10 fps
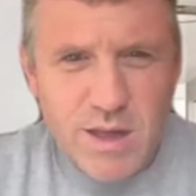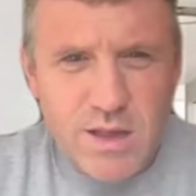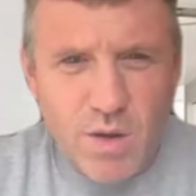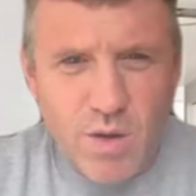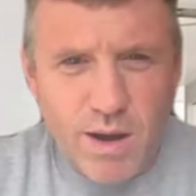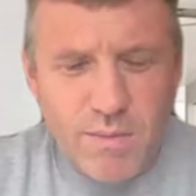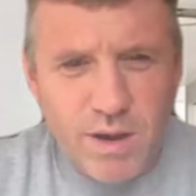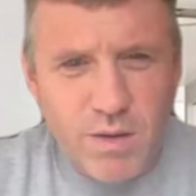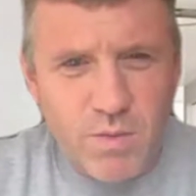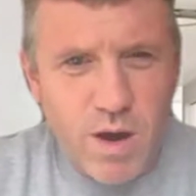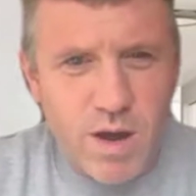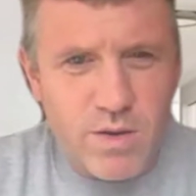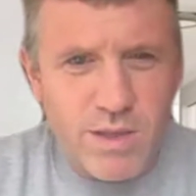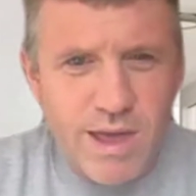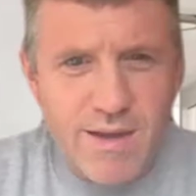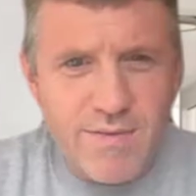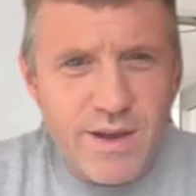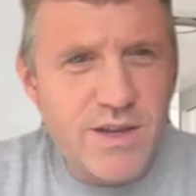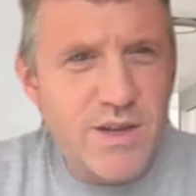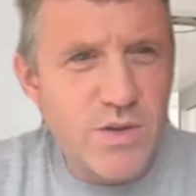So I'm going to work with
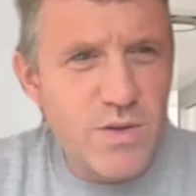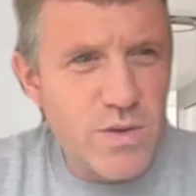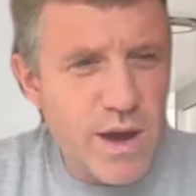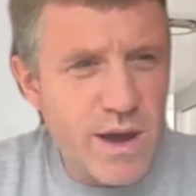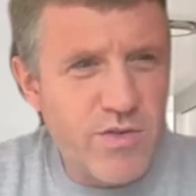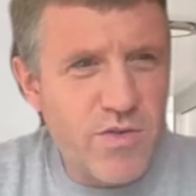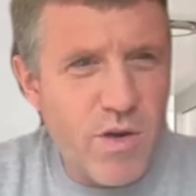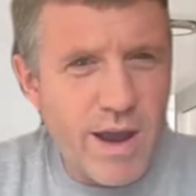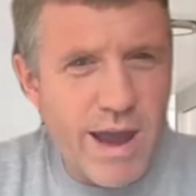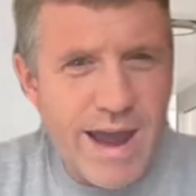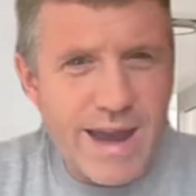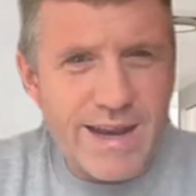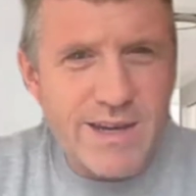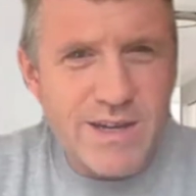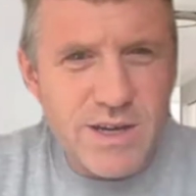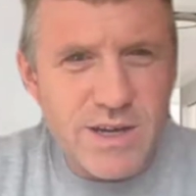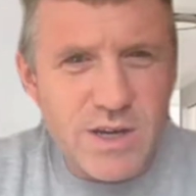Effie to try and